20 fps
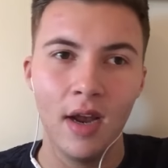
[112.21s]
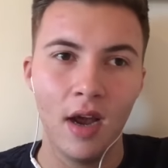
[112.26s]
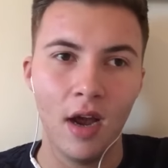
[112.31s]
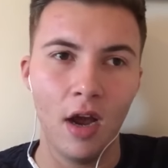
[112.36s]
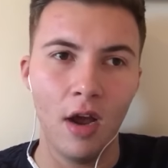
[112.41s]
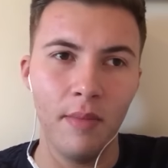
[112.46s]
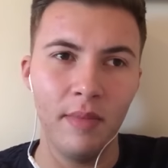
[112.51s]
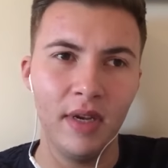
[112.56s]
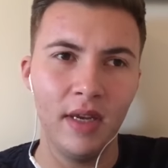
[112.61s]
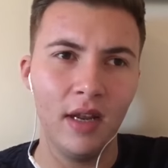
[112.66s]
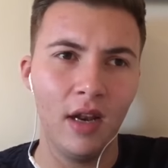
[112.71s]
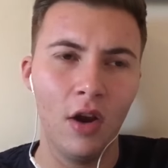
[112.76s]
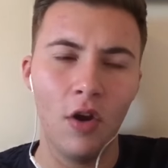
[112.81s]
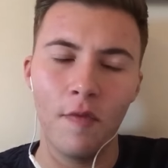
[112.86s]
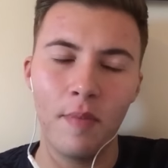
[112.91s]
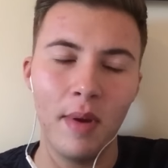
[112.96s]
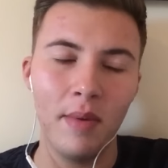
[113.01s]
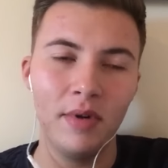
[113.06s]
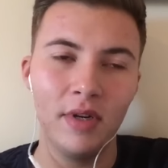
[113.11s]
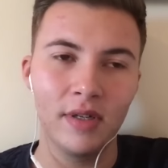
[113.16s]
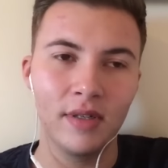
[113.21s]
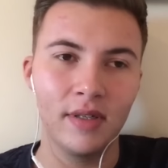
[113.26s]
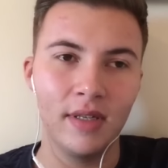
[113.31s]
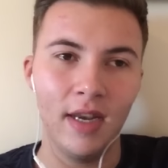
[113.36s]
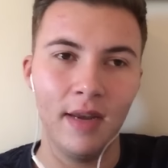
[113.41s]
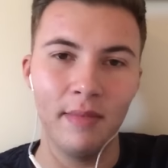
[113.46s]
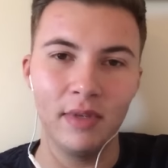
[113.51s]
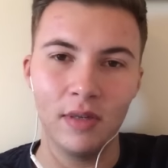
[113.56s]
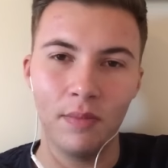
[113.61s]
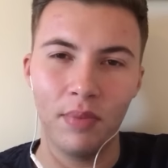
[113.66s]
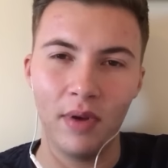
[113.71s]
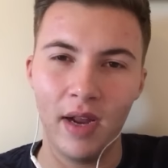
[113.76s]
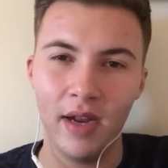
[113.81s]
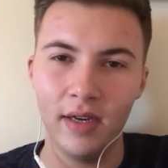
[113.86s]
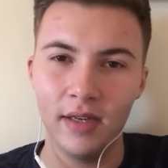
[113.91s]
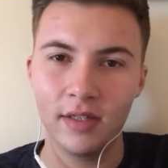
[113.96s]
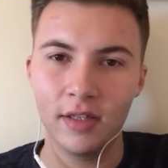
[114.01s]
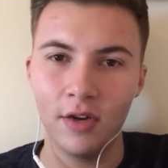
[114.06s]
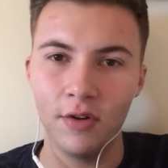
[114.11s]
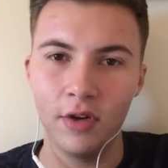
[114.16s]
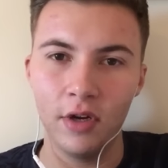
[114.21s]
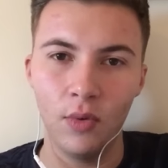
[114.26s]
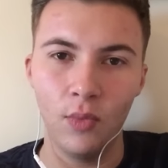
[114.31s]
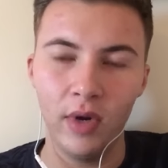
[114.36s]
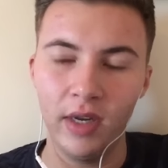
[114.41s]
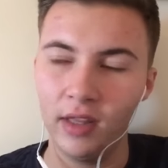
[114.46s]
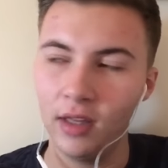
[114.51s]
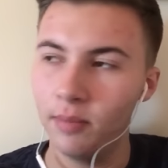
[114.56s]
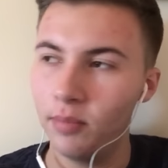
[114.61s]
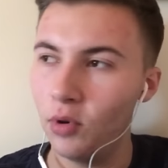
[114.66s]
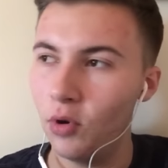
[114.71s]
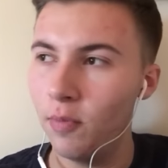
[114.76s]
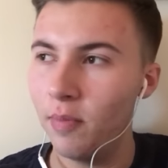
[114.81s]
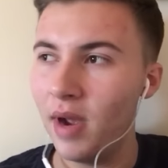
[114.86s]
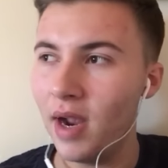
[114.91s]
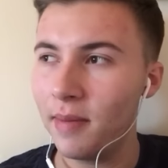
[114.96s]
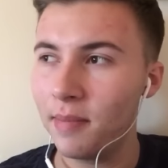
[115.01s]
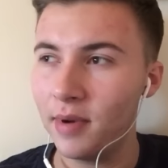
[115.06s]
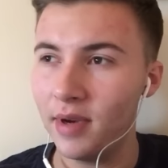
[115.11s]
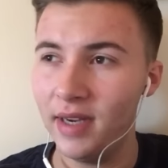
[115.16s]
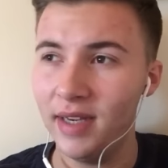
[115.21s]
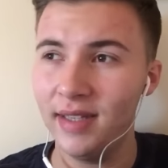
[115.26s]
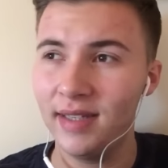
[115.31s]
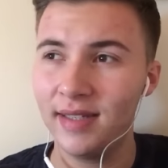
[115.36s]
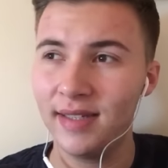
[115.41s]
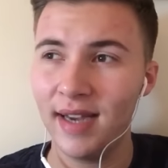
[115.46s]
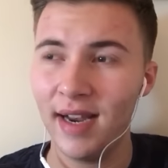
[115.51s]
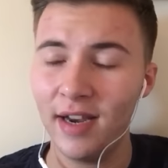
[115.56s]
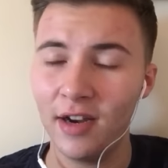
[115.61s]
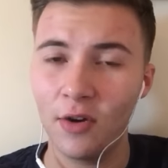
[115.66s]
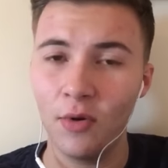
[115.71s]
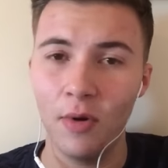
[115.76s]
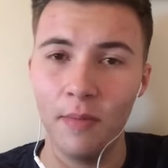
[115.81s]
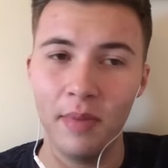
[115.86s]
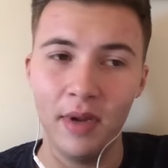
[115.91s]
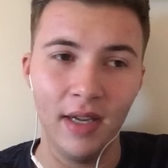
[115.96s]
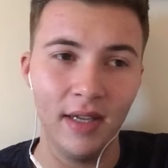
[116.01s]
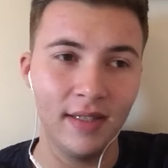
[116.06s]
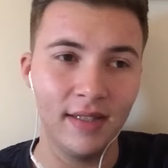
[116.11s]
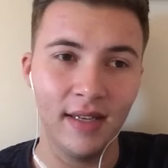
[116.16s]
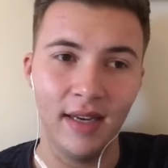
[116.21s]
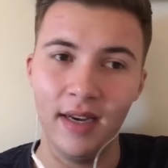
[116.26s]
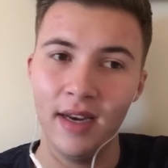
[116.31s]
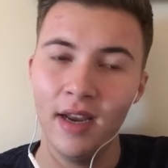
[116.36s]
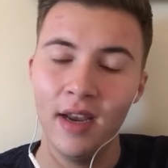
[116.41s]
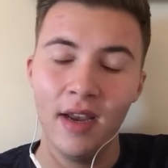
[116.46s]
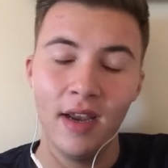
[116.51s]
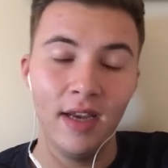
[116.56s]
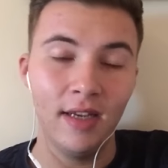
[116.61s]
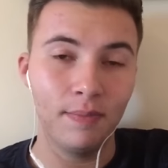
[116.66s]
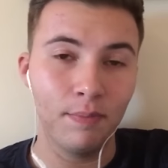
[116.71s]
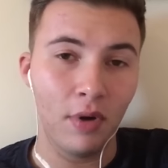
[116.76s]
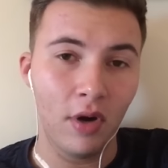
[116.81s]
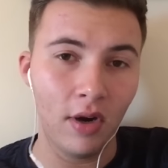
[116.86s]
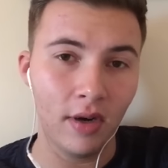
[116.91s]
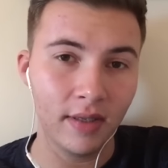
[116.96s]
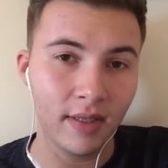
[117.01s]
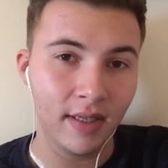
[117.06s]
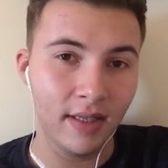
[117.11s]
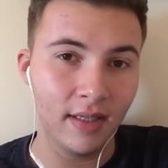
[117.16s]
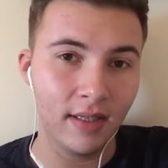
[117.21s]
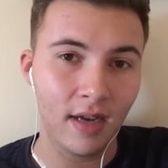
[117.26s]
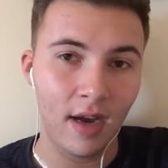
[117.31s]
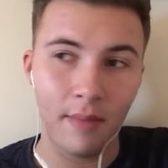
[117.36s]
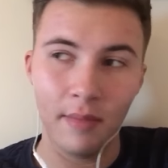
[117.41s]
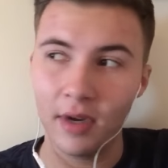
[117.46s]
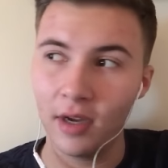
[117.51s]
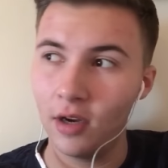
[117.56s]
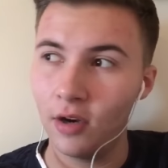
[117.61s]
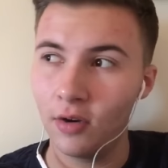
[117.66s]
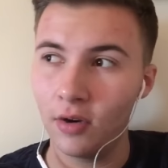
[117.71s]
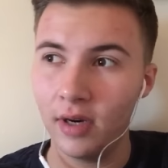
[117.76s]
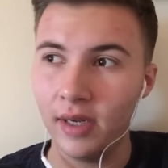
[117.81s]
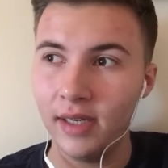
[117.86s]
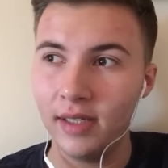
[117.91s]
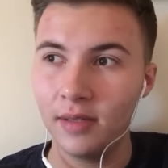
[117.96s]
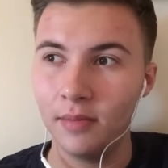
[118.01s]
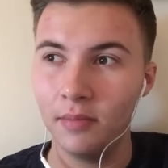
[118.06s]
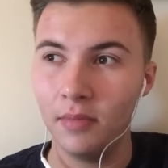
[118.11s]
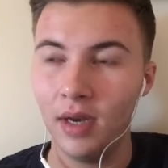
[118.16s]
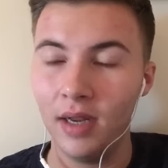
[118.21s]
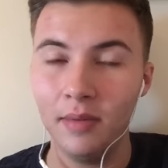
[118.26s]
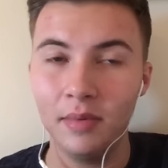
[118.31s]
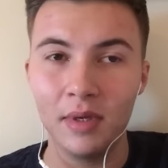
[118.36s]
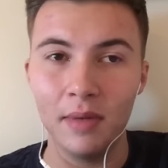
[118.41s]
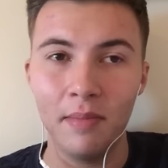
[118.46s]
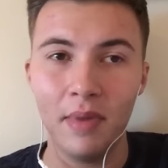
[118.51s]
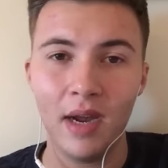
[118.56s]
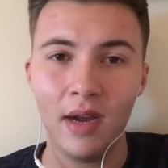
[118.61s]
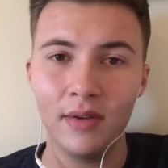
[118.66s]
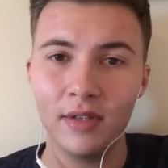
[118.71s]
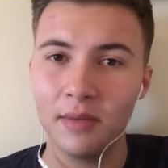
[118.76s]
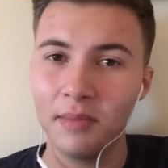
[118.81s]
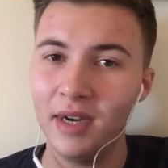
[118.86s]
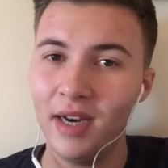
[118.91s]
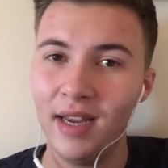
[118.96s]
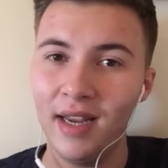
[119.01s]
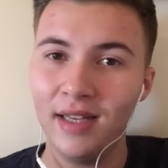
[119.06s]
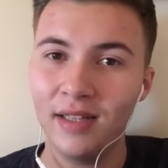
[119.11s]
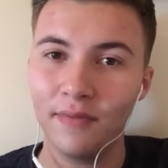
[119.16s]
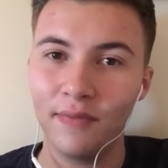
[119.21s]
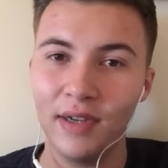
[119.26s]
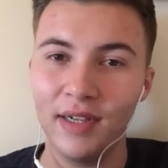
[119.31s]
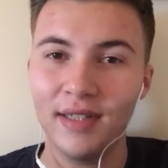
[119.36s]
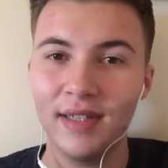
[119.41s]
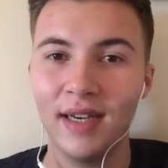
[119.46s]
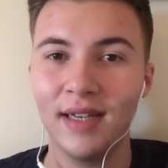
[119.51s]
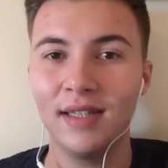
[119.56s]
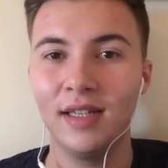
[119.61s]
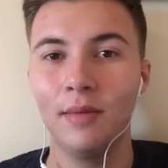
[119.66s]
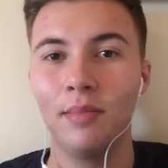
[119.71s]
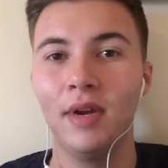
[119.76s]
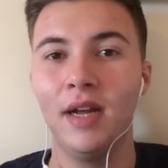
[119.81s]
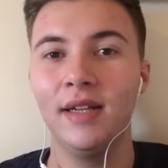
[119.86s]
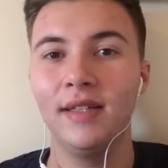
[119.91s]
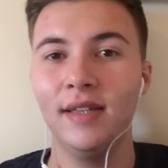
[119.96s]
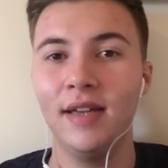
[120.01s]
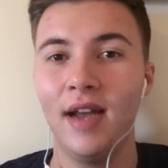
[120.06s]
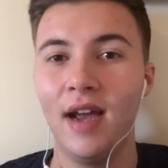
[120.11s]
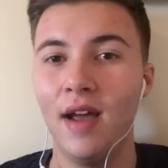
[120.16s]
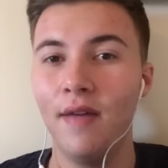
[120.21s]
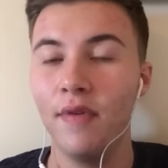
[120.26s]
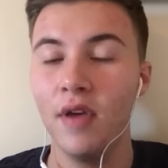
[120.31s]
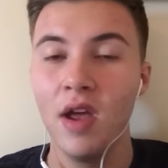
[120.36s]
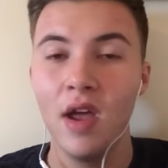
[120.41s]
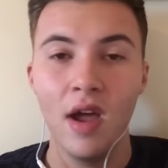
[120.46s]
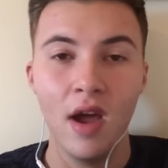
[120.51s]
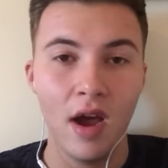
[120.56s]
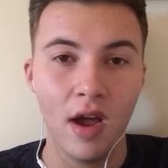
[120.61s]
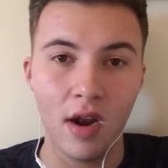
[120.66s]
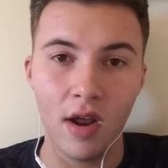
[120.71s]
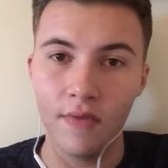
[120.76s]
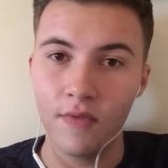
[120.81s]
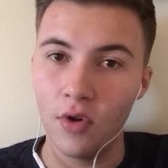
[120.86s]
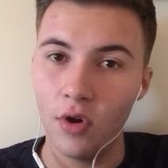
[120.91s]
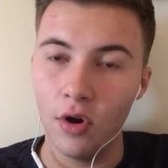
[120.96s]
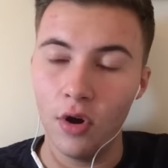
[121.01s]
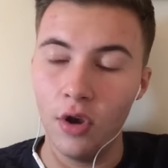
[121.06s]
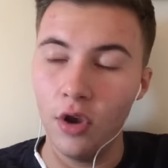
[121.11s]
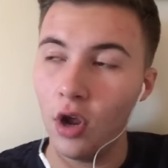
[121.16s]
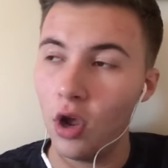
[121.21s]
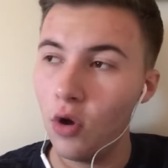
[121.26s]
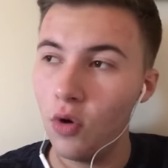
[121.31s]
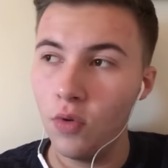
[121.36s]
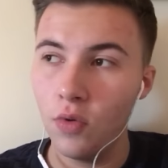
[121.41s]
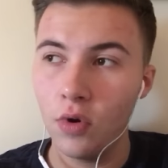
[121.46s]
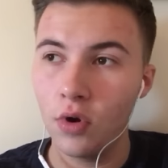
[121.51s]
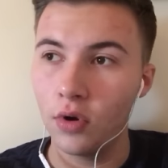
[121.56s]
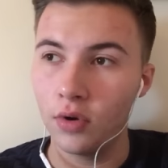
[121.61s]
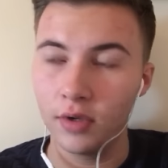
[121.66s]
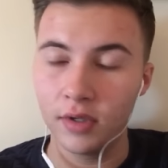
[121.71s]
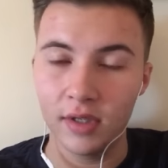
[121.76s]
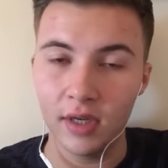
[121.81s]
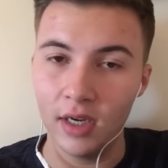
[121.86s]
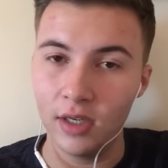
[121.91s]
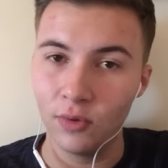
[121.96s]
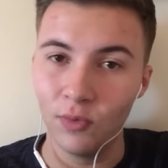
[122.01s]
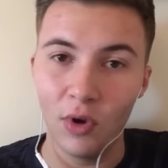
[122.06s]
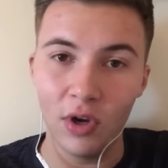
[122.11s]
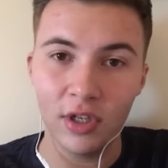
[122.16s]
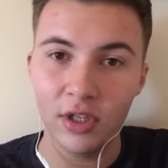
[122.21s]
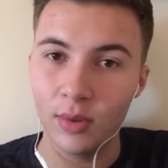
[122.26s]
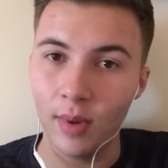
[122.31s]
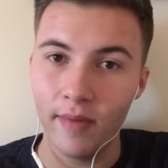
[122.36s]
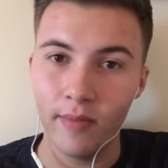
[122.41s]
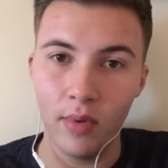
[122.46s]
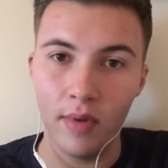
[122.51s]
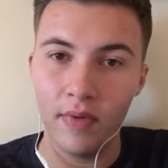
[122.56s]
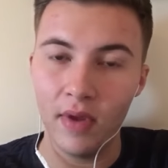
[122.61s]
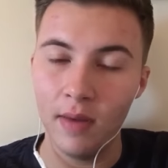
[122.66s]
A lot of people just see him as a player that's so good at winning the ball back. But his technical ability, his passing is coming along leaps and bounds. I mean, he is a fantastic player to have. And I've got no concerns whatsoever with